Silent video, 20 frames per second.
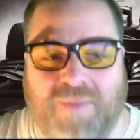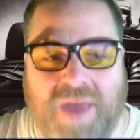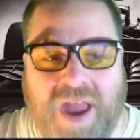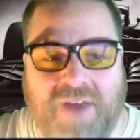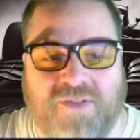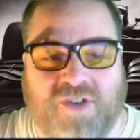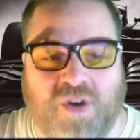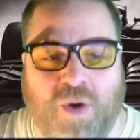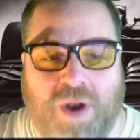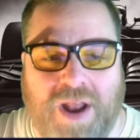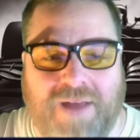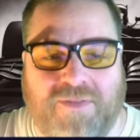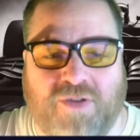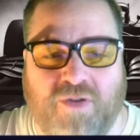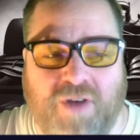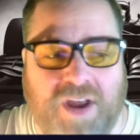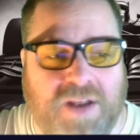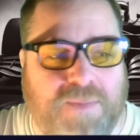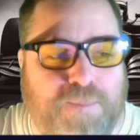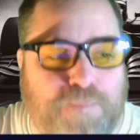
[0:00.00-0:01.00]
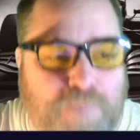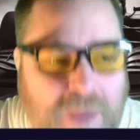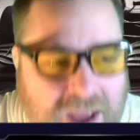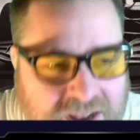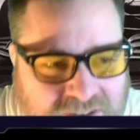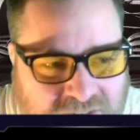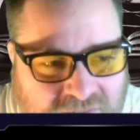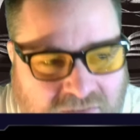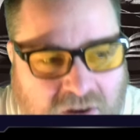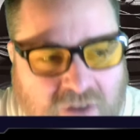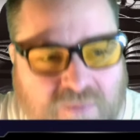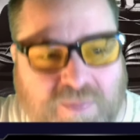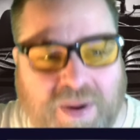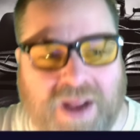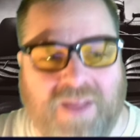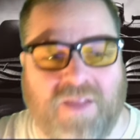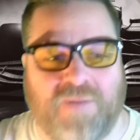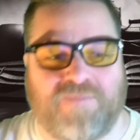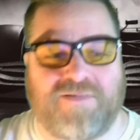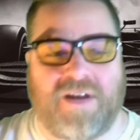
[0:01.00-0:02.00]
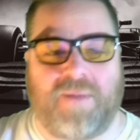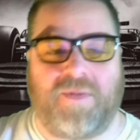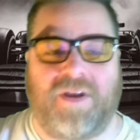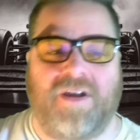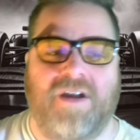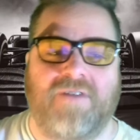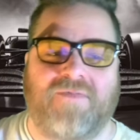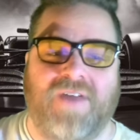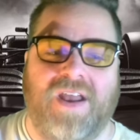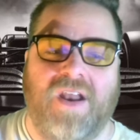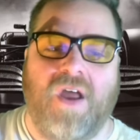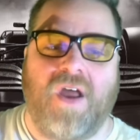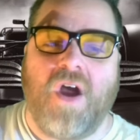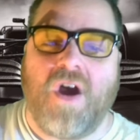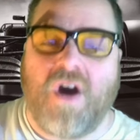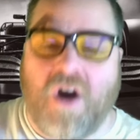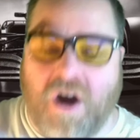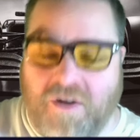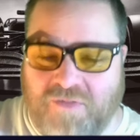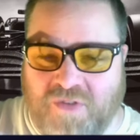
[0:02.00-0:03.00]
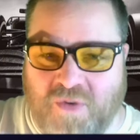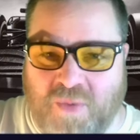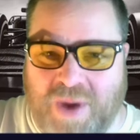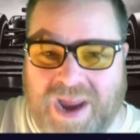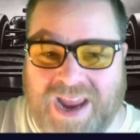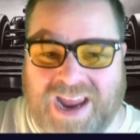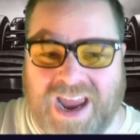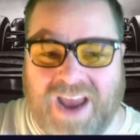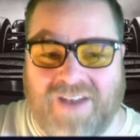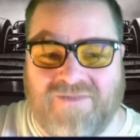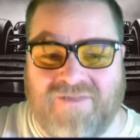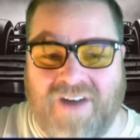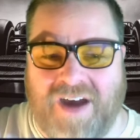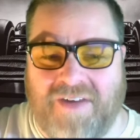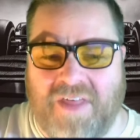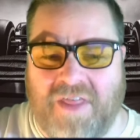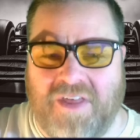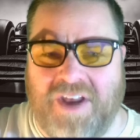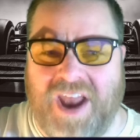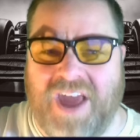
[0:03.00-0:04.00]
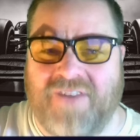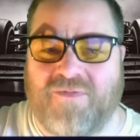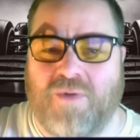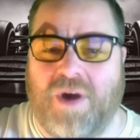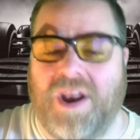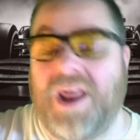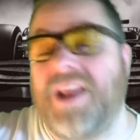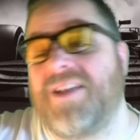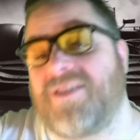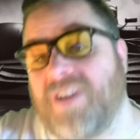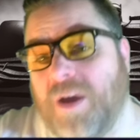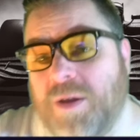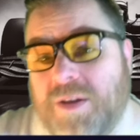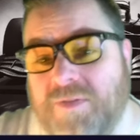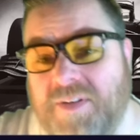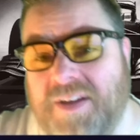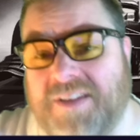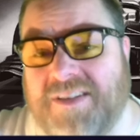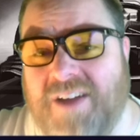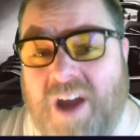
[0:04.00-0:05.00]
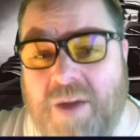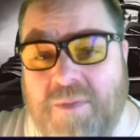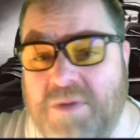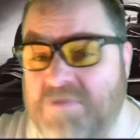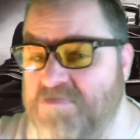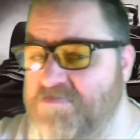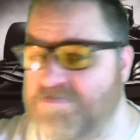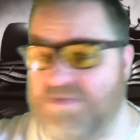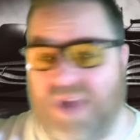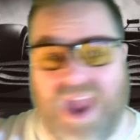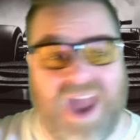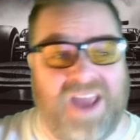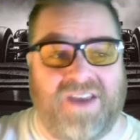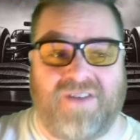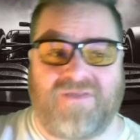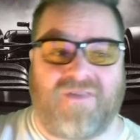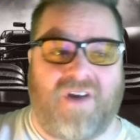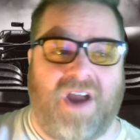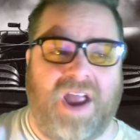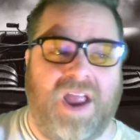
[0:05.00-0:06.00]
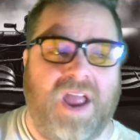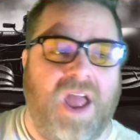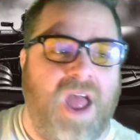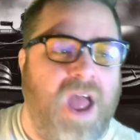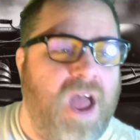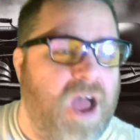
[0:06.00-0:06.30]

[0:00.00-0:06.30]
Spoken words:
F2 and F3 is better off being the premier event of the weekend rather than F1. In terms of excitement, yeah, you're right.